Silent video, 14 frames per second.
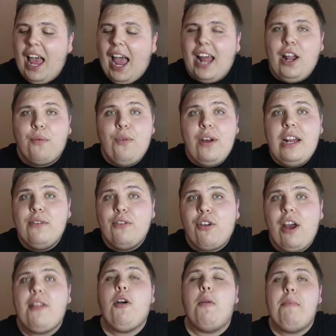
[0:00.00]
And I really
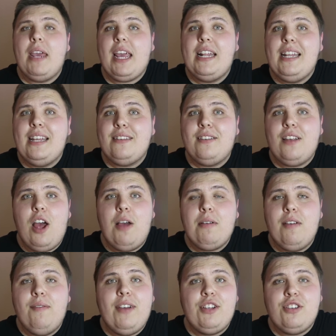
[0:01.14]
regret not picking this um,
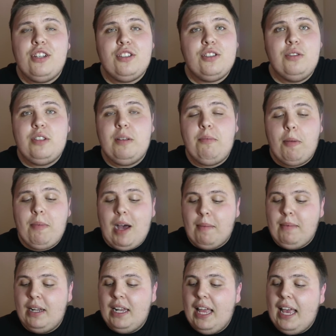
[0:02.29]
convention exclusive
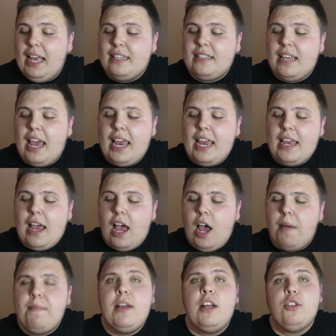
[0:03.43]
pop-up. It's a
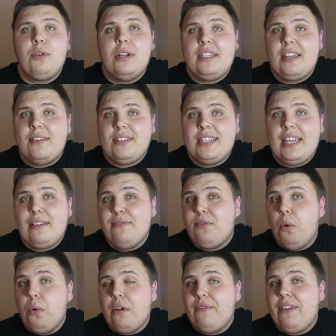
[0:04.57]
um, 2017
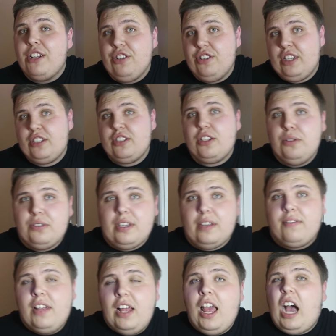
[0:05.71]
full Conventions
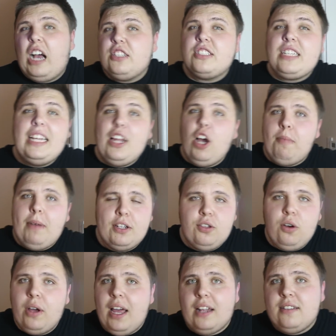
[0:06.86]
exclusive. I've seen it on my
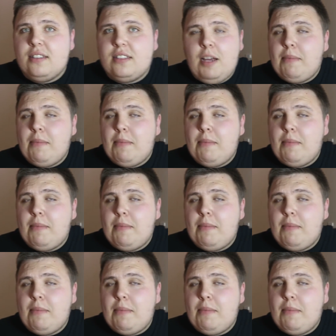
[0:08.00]
toy hunts.